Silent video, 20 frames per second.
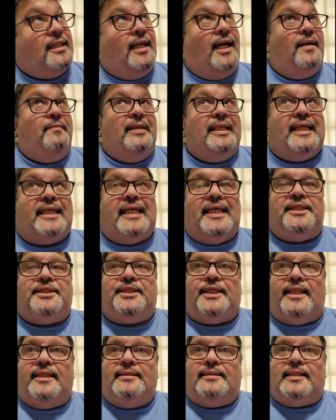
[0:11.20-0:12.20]
I'm in the
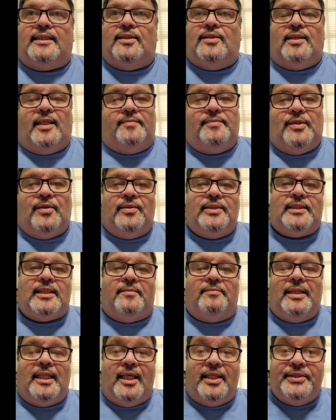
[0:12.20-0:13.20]
kitchen, so I'm doing
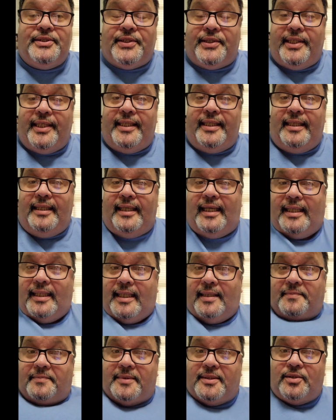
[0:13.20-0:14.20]
some laundry
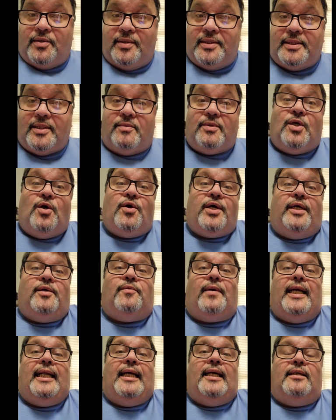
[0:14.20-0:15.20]
and I'm doing some cooking
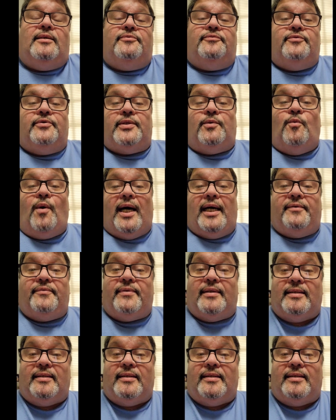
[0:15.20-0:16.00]
right now for the wife.